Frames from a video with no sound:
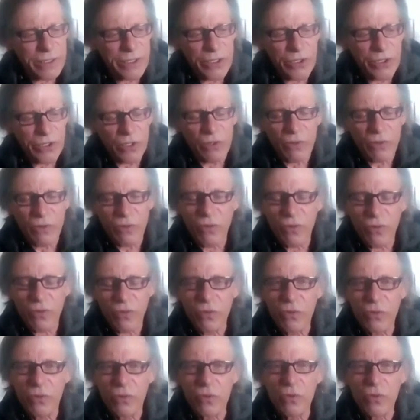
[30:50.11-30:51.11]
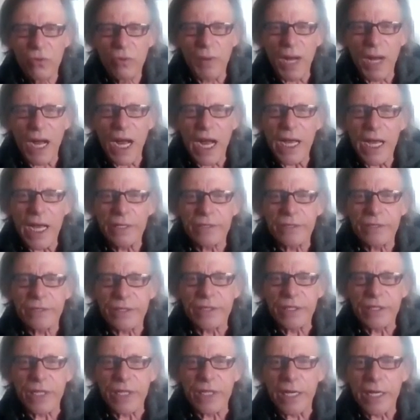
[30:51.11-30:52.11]
who am I to
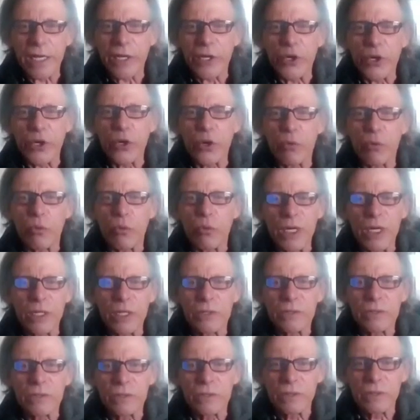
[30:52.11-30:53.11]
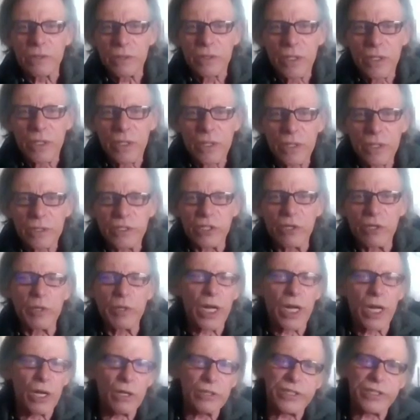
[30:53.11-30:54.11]
stay here when
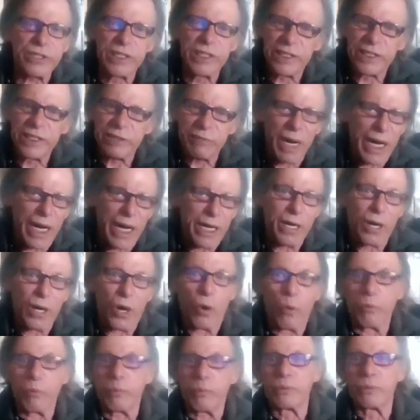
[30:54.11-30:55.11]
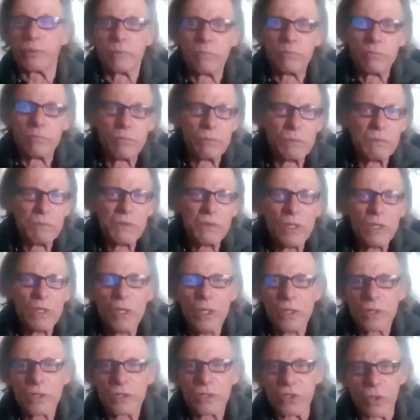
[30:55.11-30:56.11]
someone else needs my help?
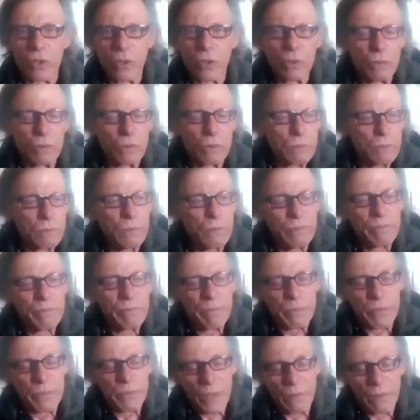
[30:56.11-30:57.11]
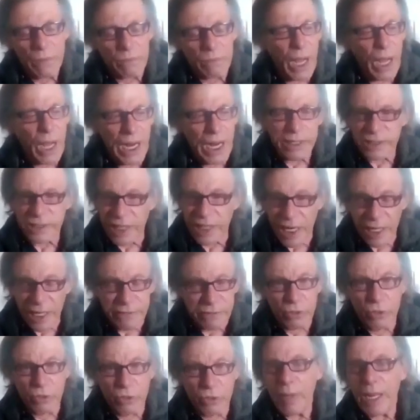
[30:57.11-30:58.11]
So I
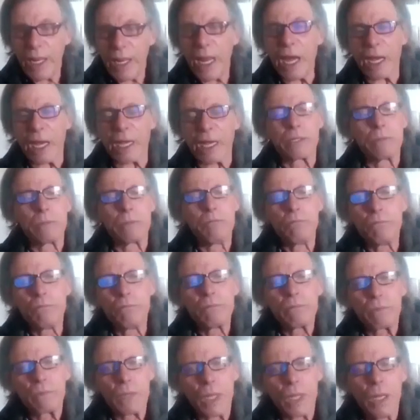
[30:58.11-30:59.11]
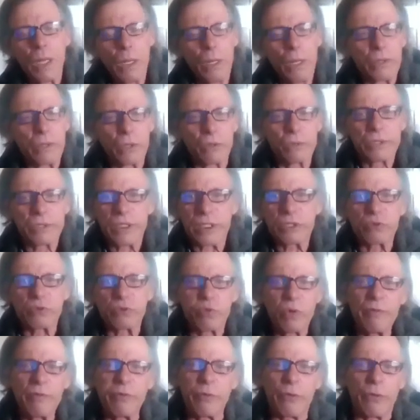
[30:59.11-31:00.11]
decided to go back. There was
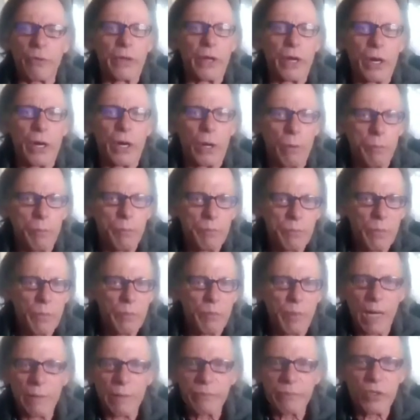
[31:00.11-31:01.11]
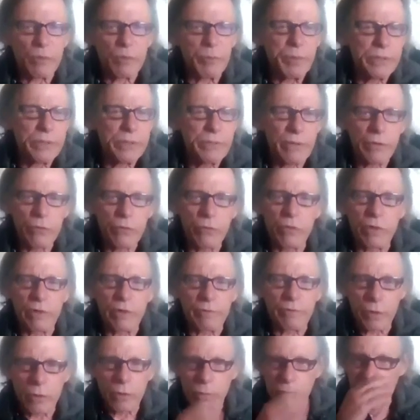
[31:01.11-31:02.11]
this river there. God took me to the
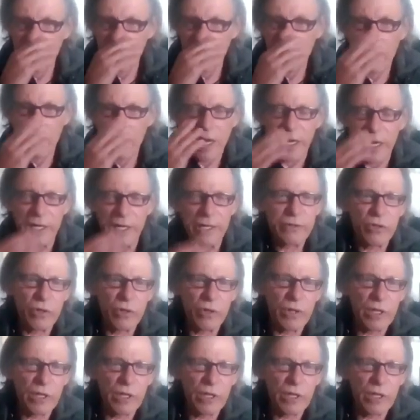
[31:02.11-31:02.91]
river, and he